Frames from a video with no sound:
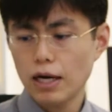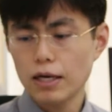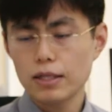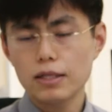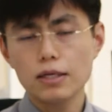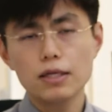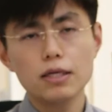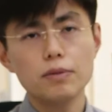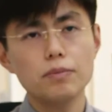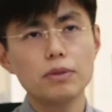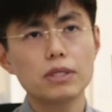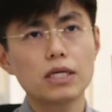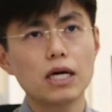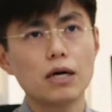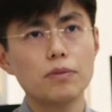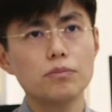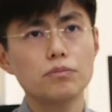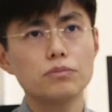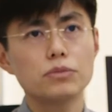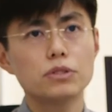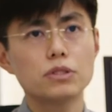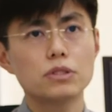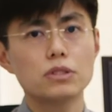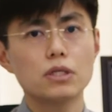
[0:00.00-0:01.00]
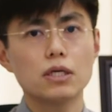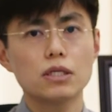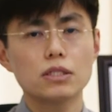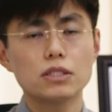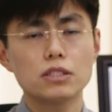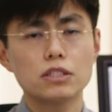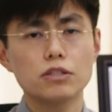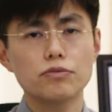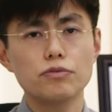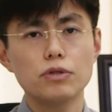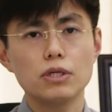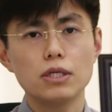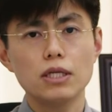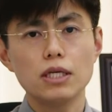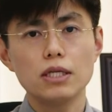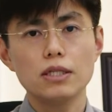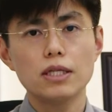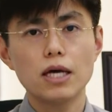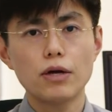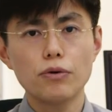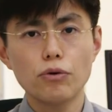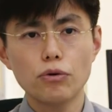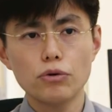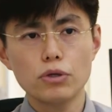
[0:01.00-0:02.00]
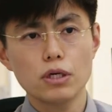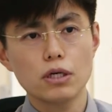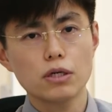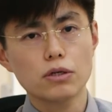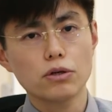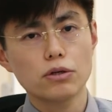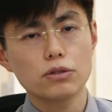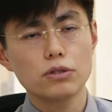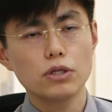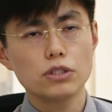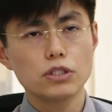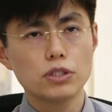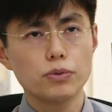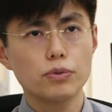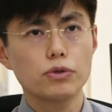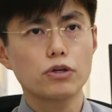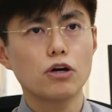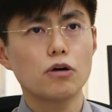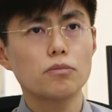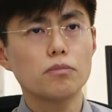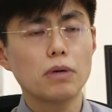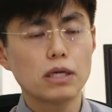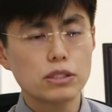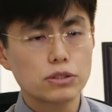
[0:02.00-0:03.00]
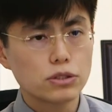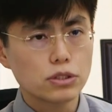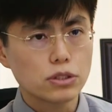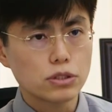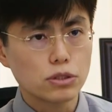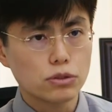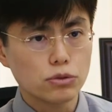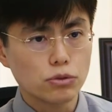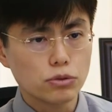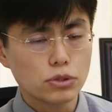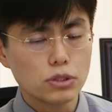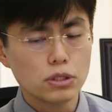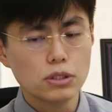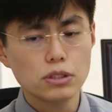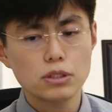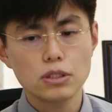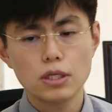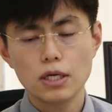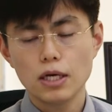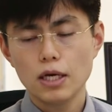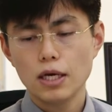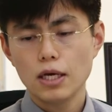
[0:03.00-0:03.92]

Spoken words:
Either it becomes severely narrowed, a condition we call mitral stenosis,